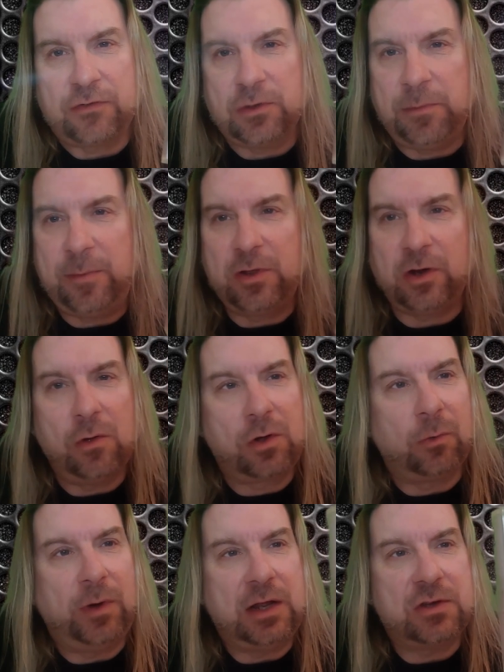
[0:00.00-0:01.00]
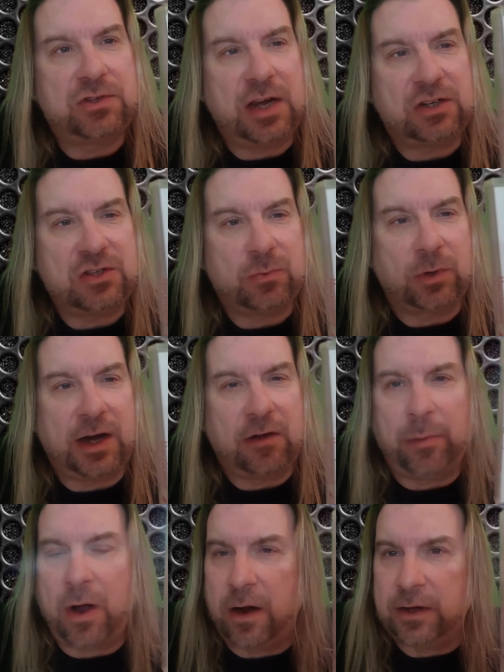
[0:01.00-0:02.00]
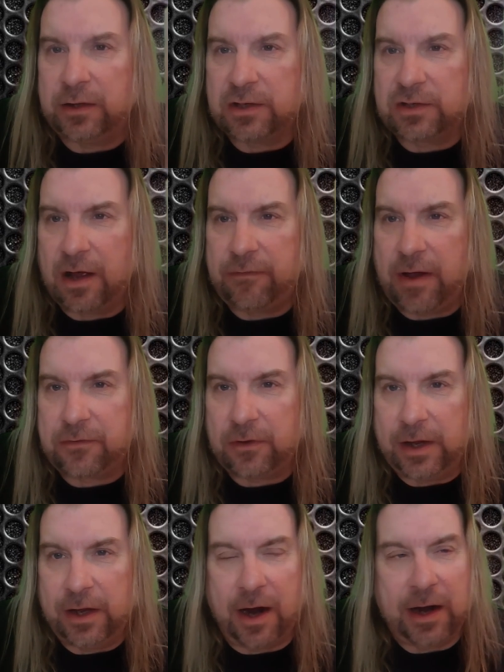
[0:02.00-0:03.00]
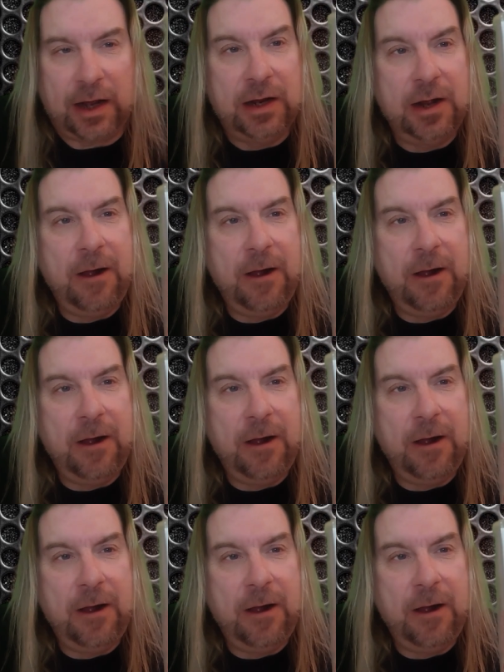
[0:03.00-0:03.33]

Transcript: So maybe their local radio stations were kind of pawning the stuff after they got it.